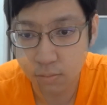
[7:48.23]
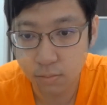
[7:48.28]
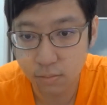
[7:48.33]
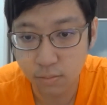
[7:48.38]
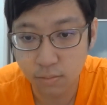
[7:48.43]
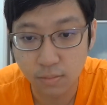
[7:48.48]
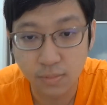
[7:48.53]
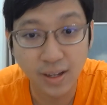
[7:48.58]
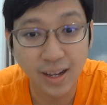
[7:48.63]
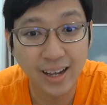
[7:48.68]

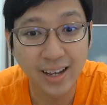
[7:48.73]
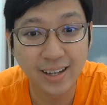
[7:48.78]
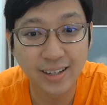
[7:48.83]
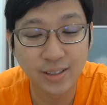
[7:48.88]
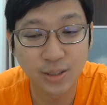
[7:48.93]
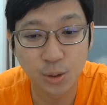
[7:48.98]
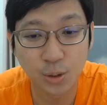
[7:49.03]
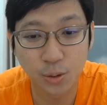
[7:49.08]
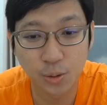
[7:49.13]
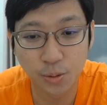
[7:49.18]
Hi,
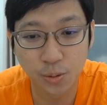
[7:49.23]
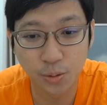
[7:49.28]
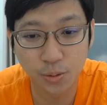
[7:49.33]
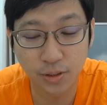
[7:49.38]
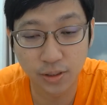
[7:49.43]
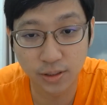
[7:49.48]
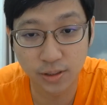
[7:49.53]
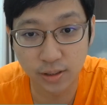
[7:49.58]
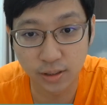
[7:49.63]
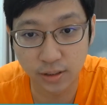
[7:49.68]
so
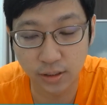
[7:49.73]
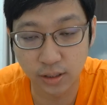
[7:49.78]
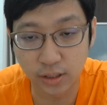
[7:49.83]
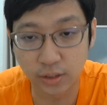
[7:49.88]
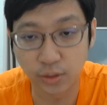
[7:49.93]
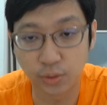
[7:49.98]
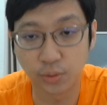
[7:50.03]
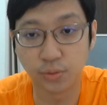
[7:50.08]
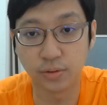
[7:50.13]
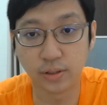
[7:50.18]
this is
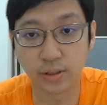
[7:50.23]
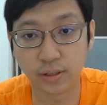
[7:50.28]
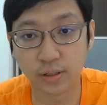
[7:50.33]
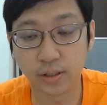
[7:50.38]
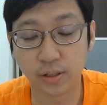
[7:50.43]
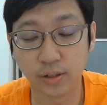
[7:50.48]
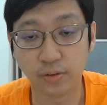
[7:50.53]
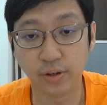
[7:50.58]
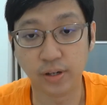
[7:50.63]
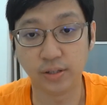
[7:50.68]
using the
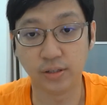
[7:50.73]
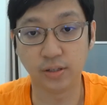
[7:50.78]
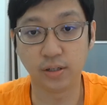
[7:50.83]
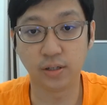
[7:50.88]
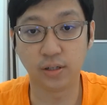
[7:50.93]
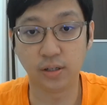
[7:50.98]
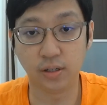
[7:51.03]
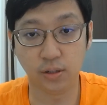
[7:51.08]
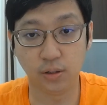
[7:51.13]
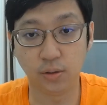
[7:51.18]
Razer
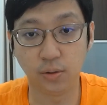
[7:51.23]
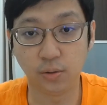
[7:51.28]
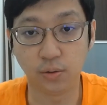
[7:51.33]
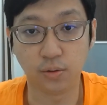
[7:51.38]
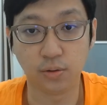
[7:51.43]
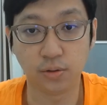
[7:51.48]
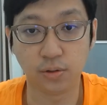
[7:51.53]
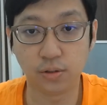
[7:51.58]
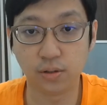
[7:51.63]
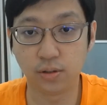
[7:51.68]

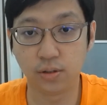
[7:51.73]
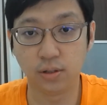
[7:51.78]
Kiyo's